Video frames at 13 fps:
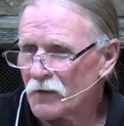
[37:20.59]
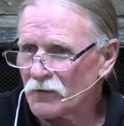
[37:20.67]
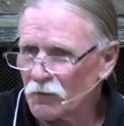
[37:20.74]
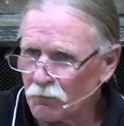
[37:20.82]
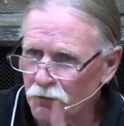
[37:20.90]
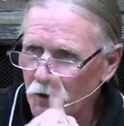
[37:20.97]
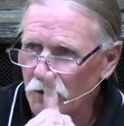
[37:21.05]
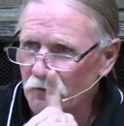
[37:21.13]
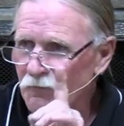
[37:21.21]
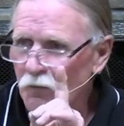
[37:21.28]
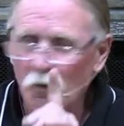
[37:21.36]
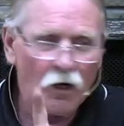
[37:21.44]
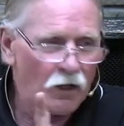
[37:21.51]
The blood of
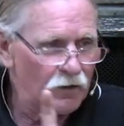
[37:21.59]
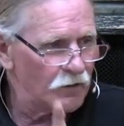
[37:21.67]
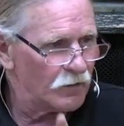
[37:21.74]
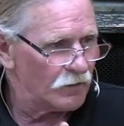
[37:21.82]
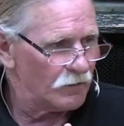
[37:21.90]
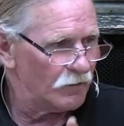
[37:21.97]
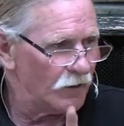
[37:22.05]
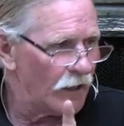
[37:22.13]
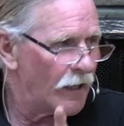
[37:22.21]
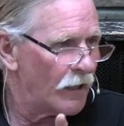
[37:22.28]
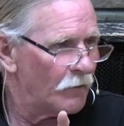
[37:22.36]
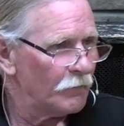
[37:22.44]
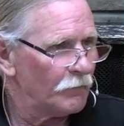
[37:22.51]
one
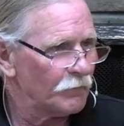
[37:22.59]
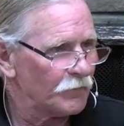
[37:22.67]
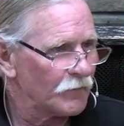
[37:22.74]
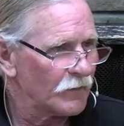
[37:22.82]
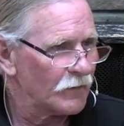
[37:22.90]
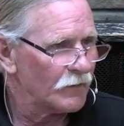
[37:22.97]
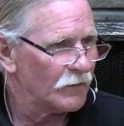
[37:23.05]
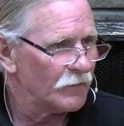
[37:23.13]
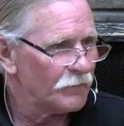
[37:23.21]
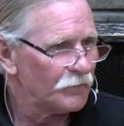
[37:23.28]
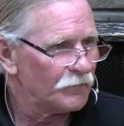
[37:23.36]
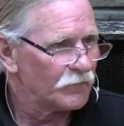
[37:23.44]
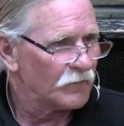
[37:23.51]
lamb.
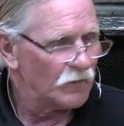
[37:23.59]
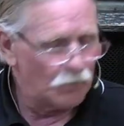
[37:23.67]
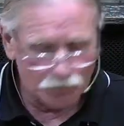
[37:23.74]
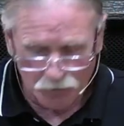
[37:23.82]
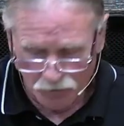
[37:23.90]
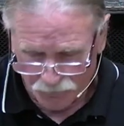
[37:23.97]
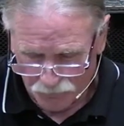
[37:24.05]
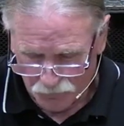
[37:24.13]
The blood of